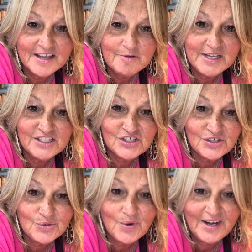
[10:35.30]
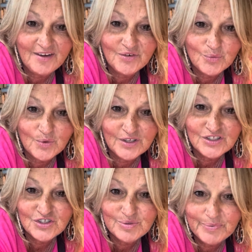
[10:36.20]
Make sure whatever
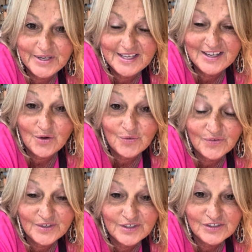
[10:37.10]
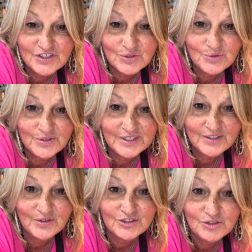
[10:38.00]
words you're speaking over your children
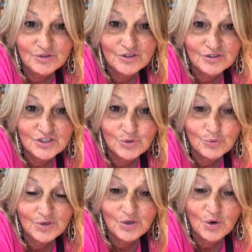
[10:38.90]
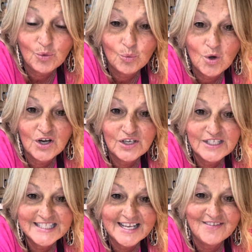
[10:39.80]
or to your children are
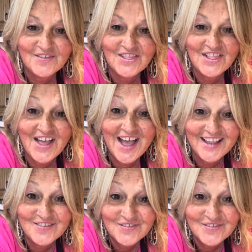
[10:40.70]
words of life